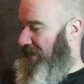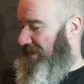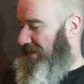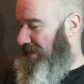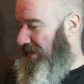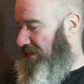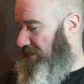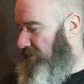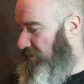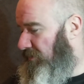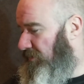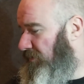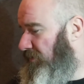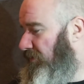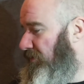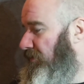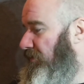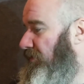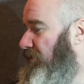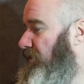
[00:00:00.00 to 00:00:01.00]
and then
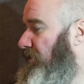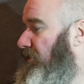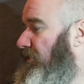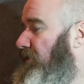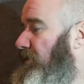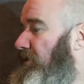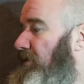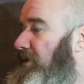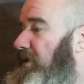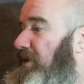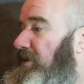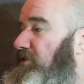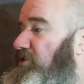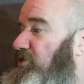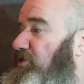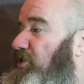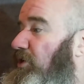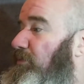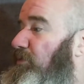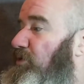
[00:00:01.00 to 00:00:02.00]
it's
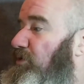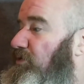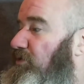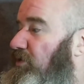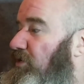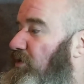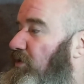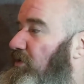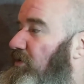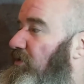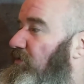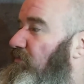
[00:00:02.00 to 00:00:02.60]
showing us